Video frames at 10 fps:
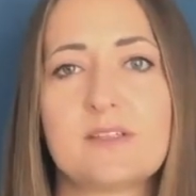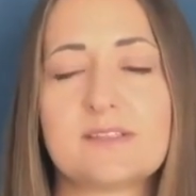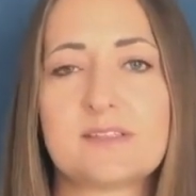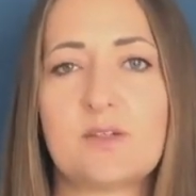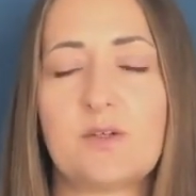
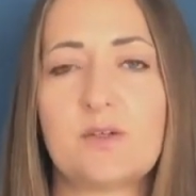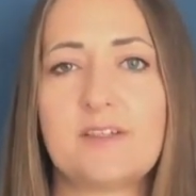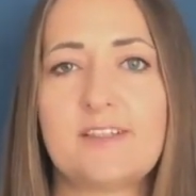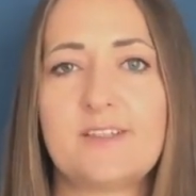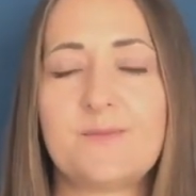
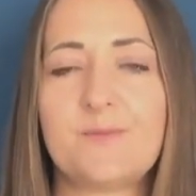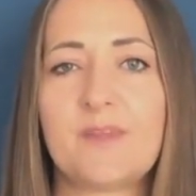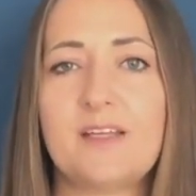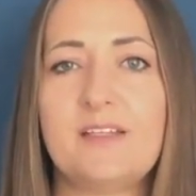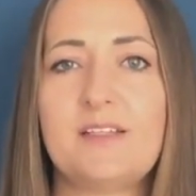So
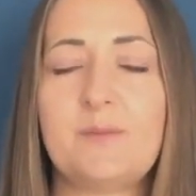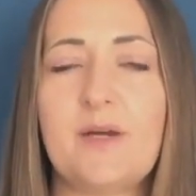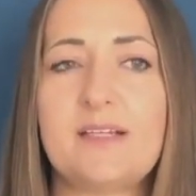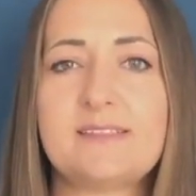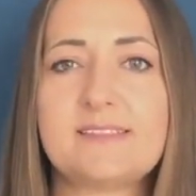it
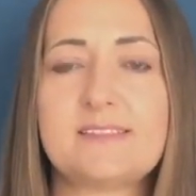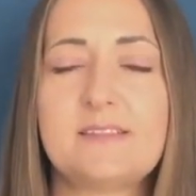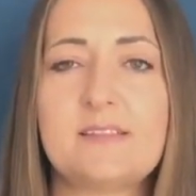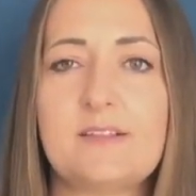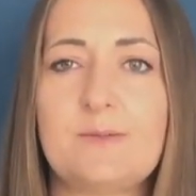depends
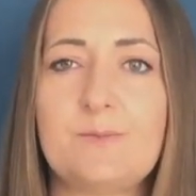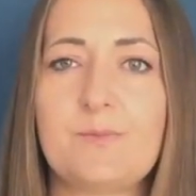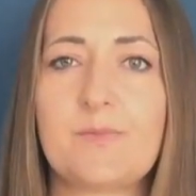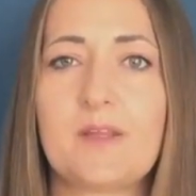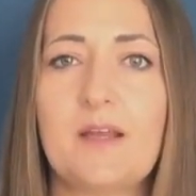
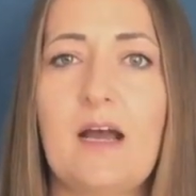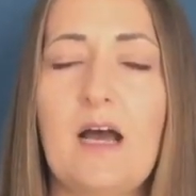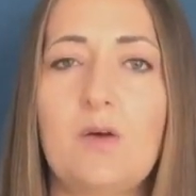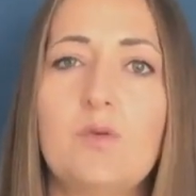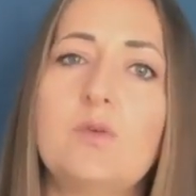
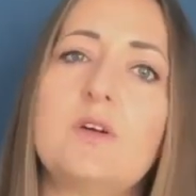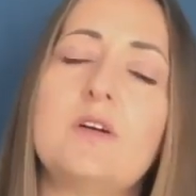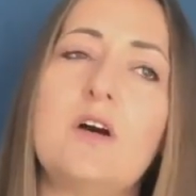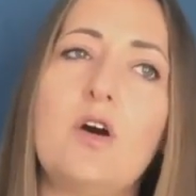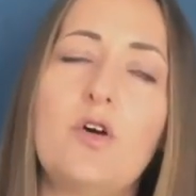how
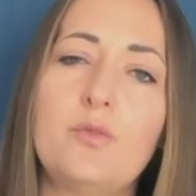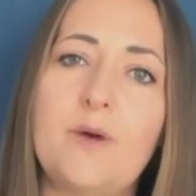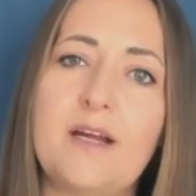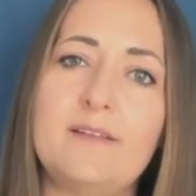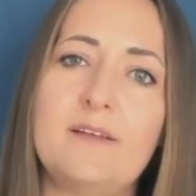
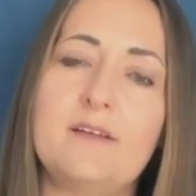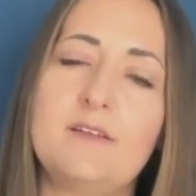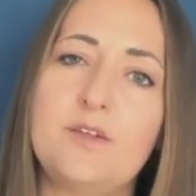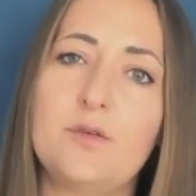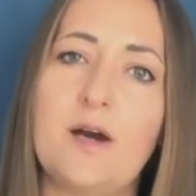open
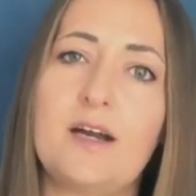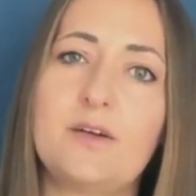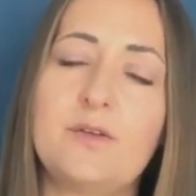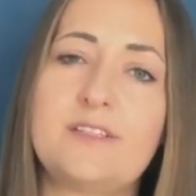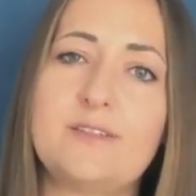you
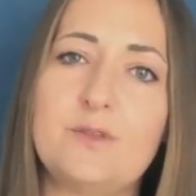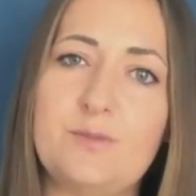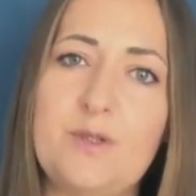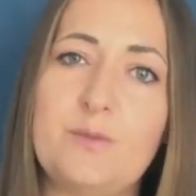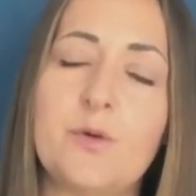are
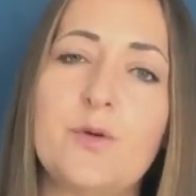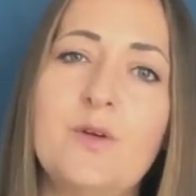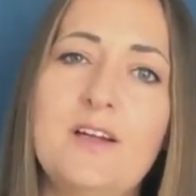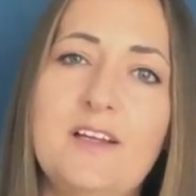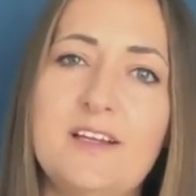with
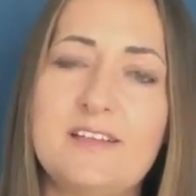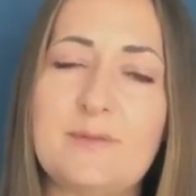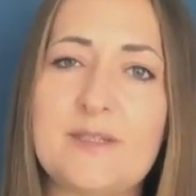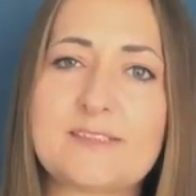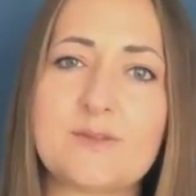people,
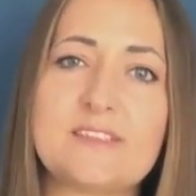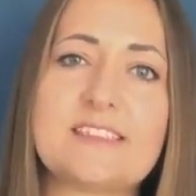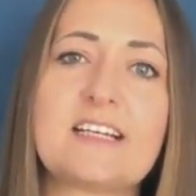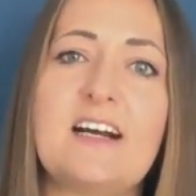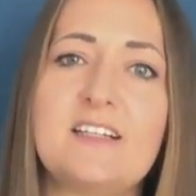depends what is
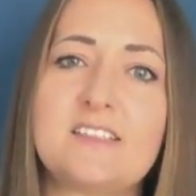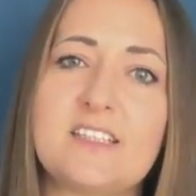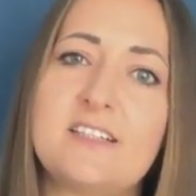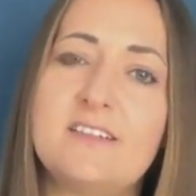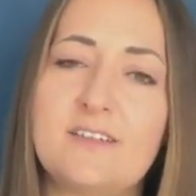the
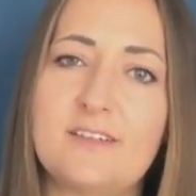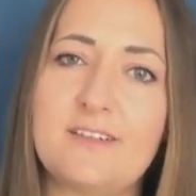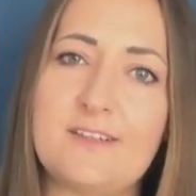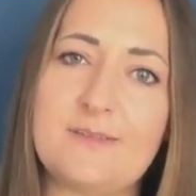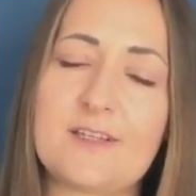culture,
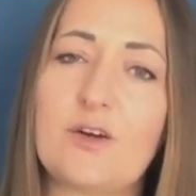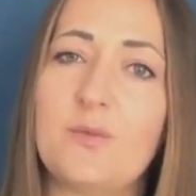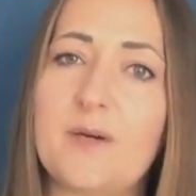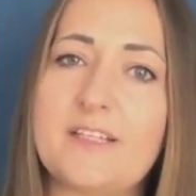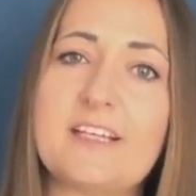the
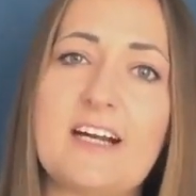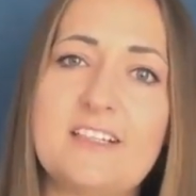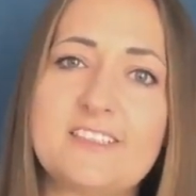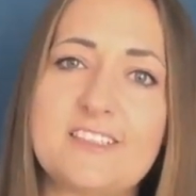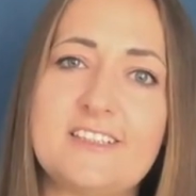company
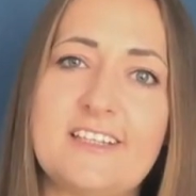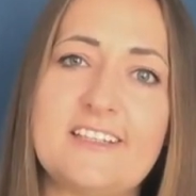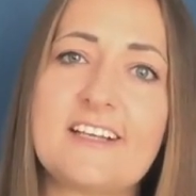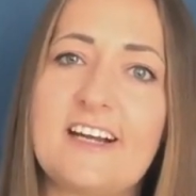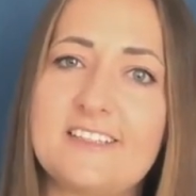culture,
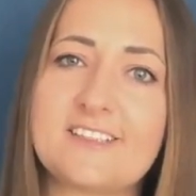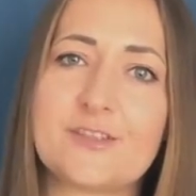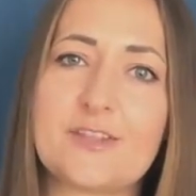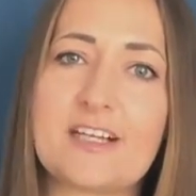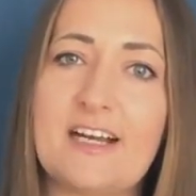the
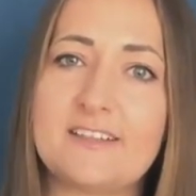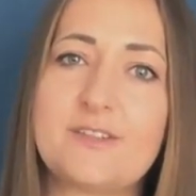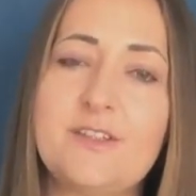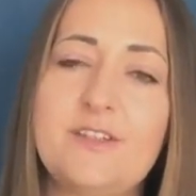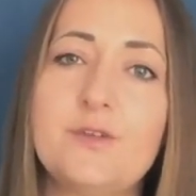culture of the
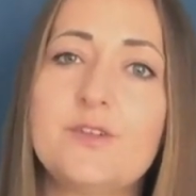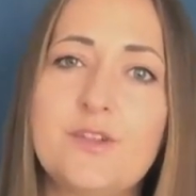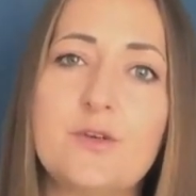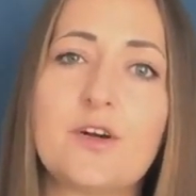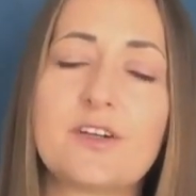country
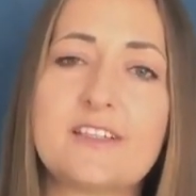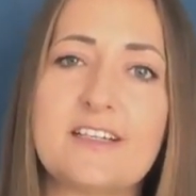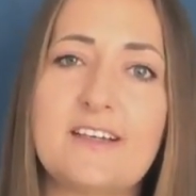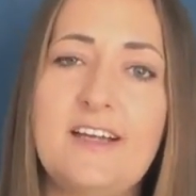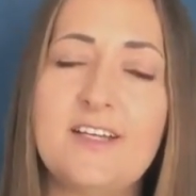
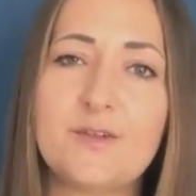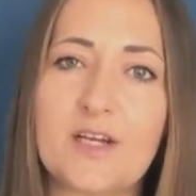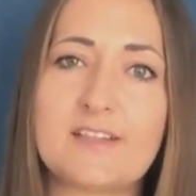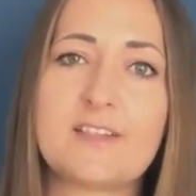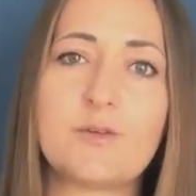you
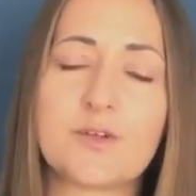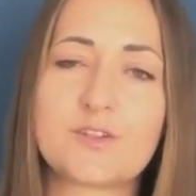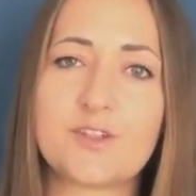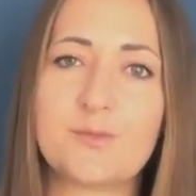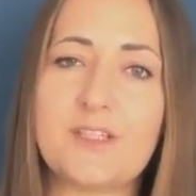run the
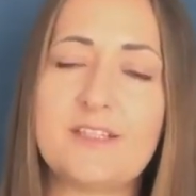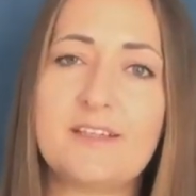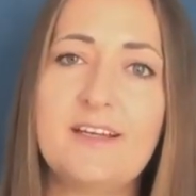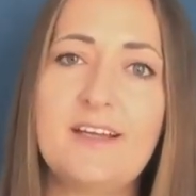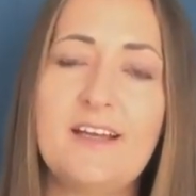workshop
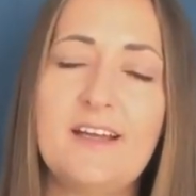in.